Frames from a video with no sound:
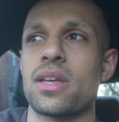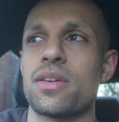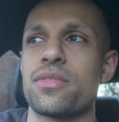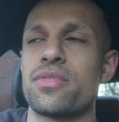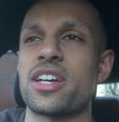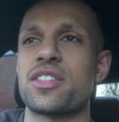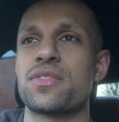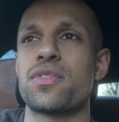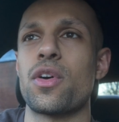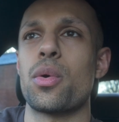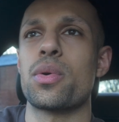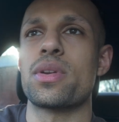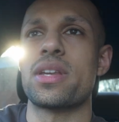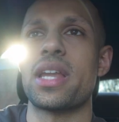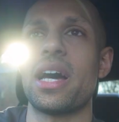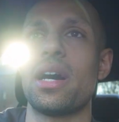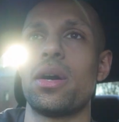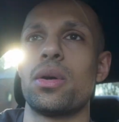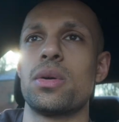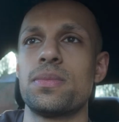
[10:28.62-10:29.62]
Fast forward
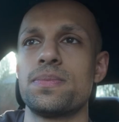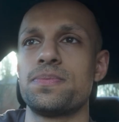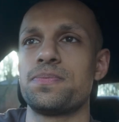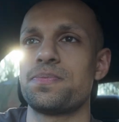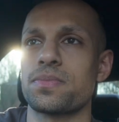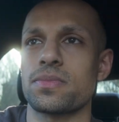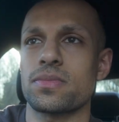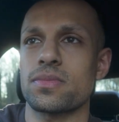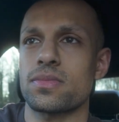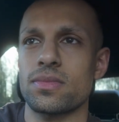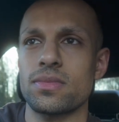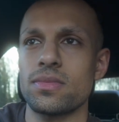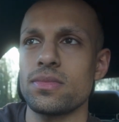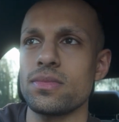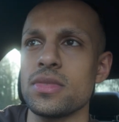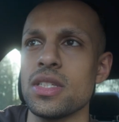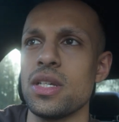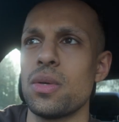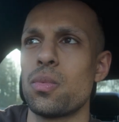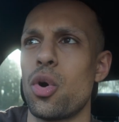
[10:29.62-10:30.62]
now,
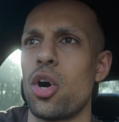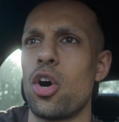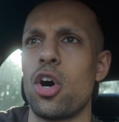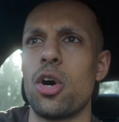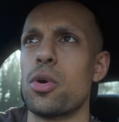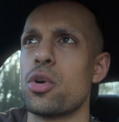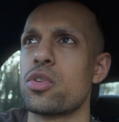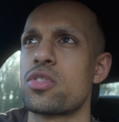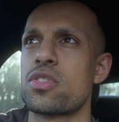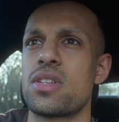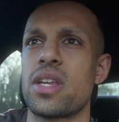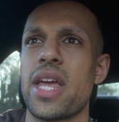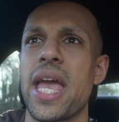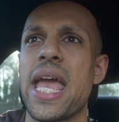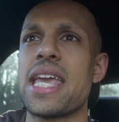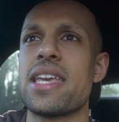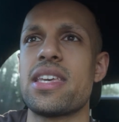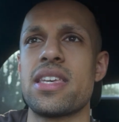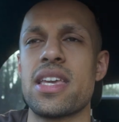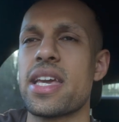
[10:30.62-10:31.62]
almost
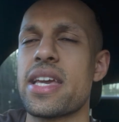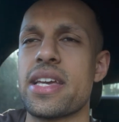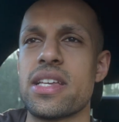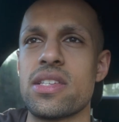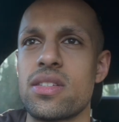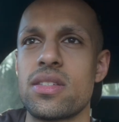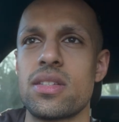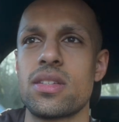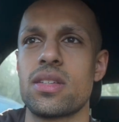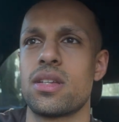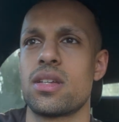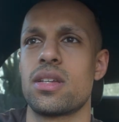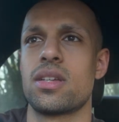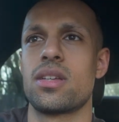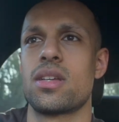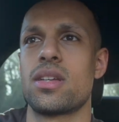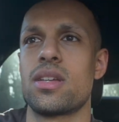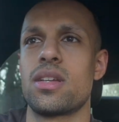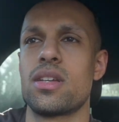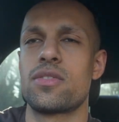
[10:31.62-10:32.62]
8 years,
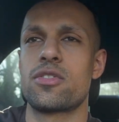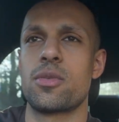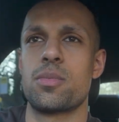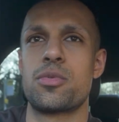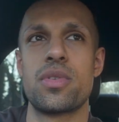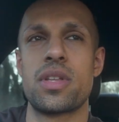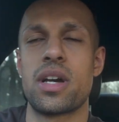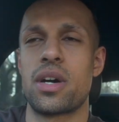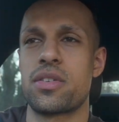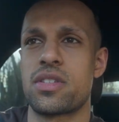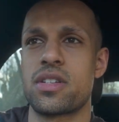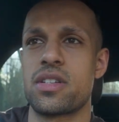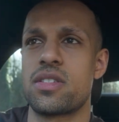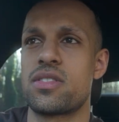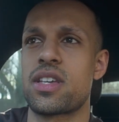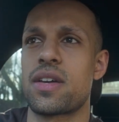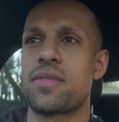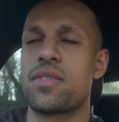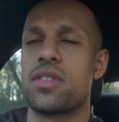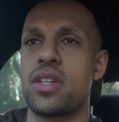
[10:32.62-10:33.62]
from
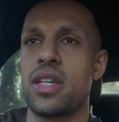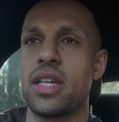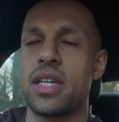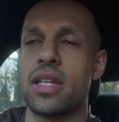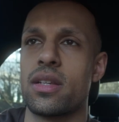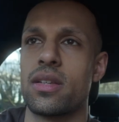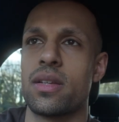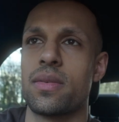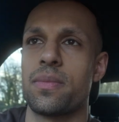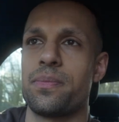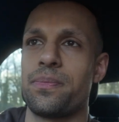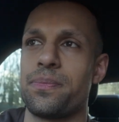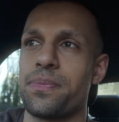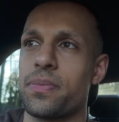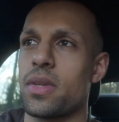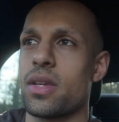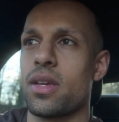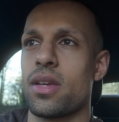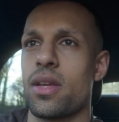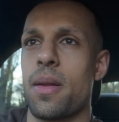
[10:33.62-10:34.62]

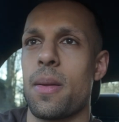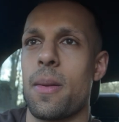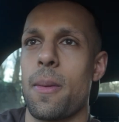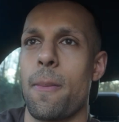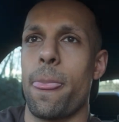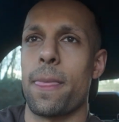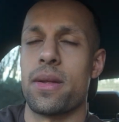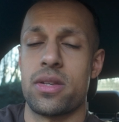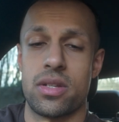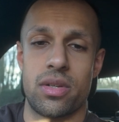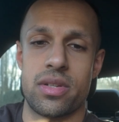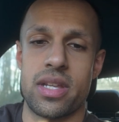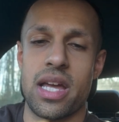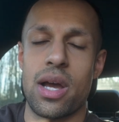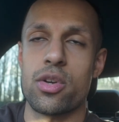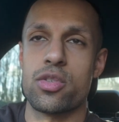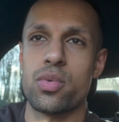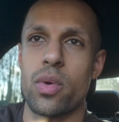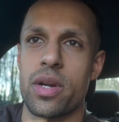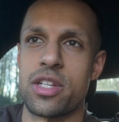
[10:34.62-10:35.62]
2017 till
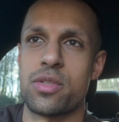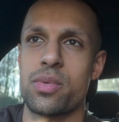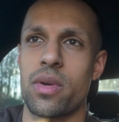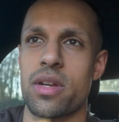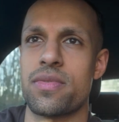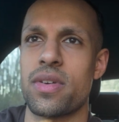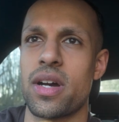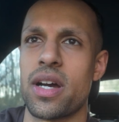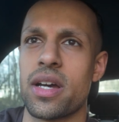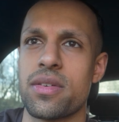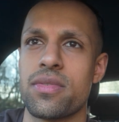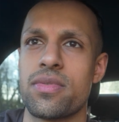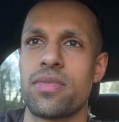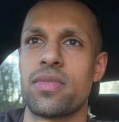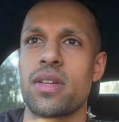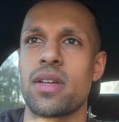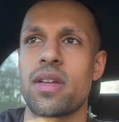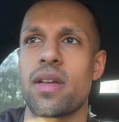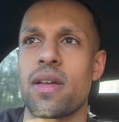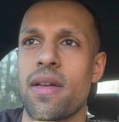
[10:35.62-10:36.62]
now 2025,
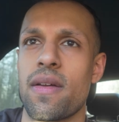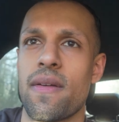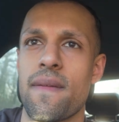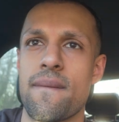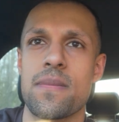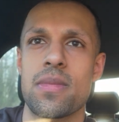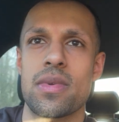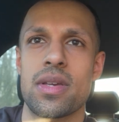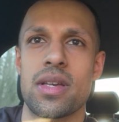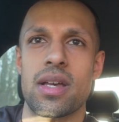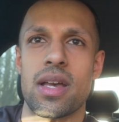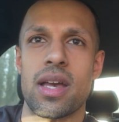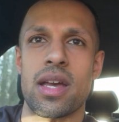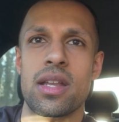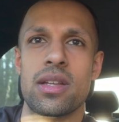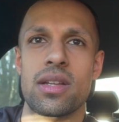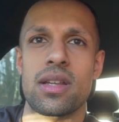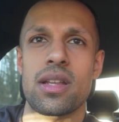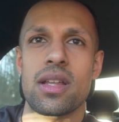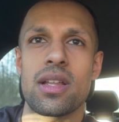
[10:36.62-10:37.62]

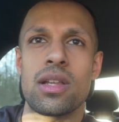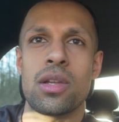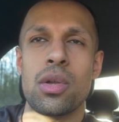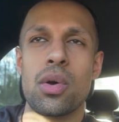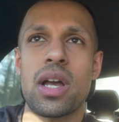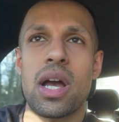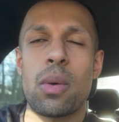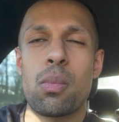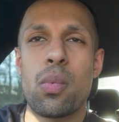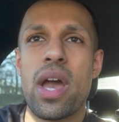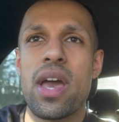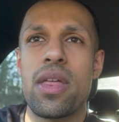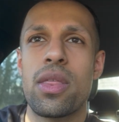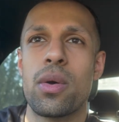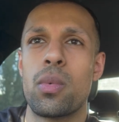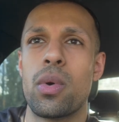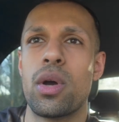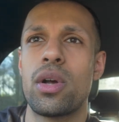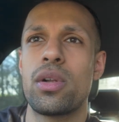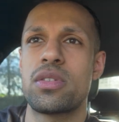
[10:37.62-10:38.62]
and look where the
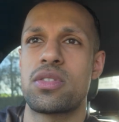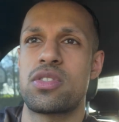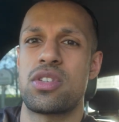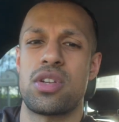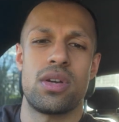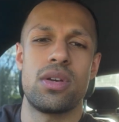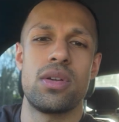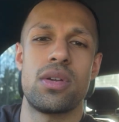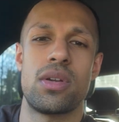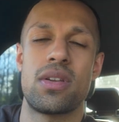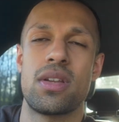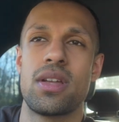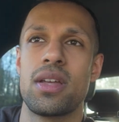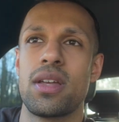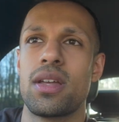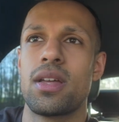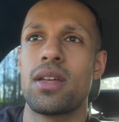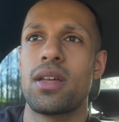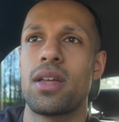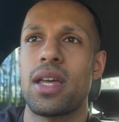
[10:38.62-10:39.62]
world's
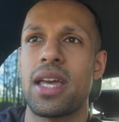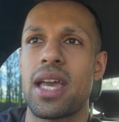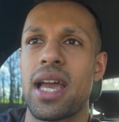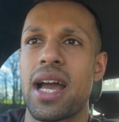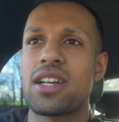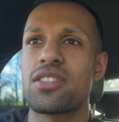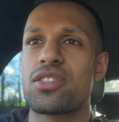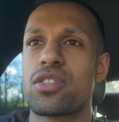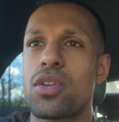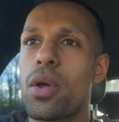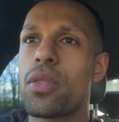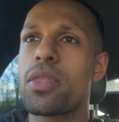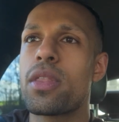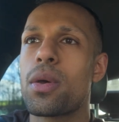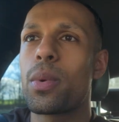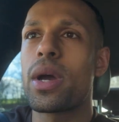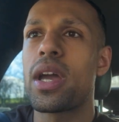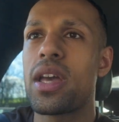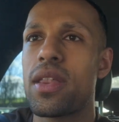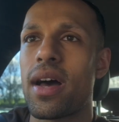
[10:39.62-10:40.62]
turned. It has gone the
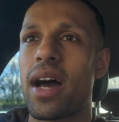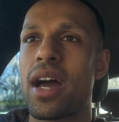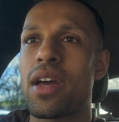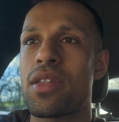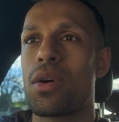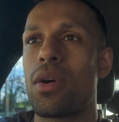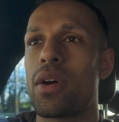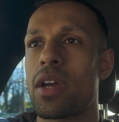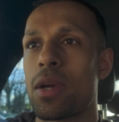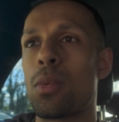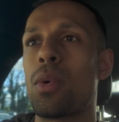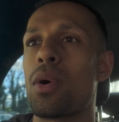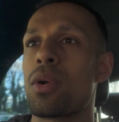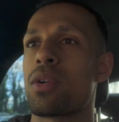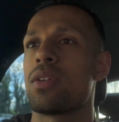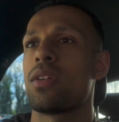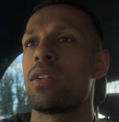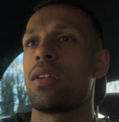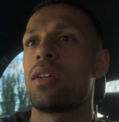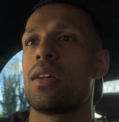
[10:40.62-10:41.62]
way that I thought it would.
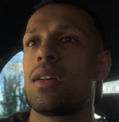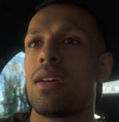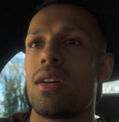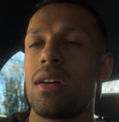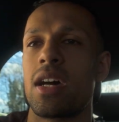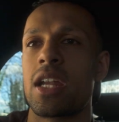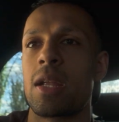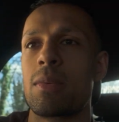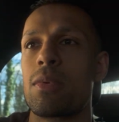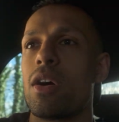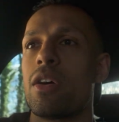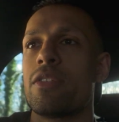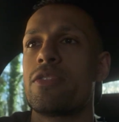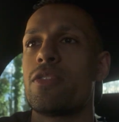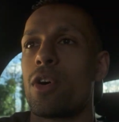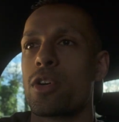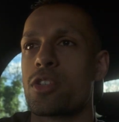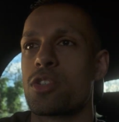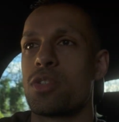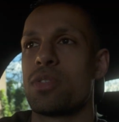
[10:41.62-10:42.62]
And I'm not a
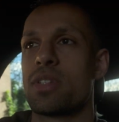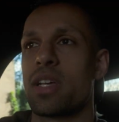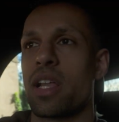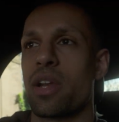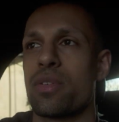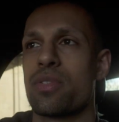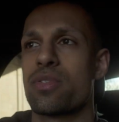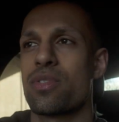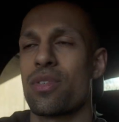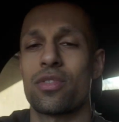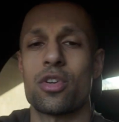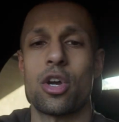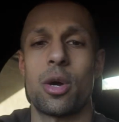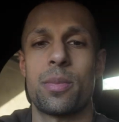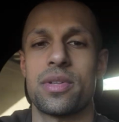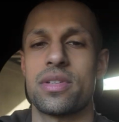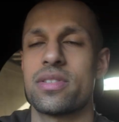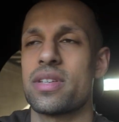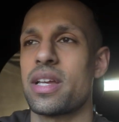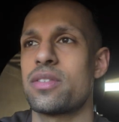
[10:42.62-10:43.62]
fortune teller, it's just
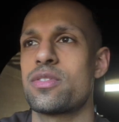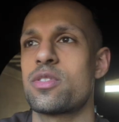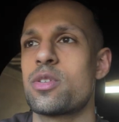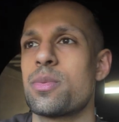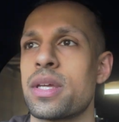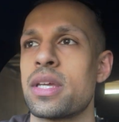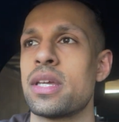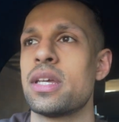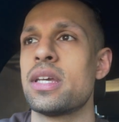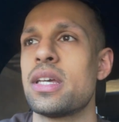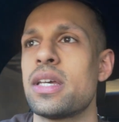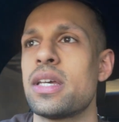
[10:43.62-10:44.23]
common sense to me.